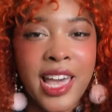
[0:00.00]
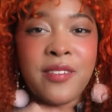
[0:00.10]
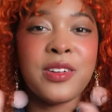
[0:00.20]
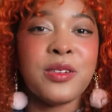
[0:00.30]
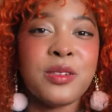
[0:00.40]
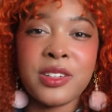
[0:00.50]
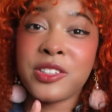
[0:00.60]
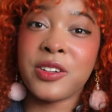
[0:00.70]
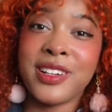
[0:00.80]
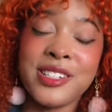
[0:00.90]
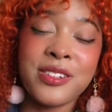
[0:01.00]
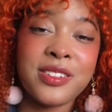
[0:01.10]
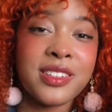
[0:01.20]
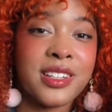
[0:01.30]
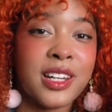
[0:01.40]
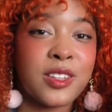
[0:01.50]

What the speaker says: avenues that you're interested in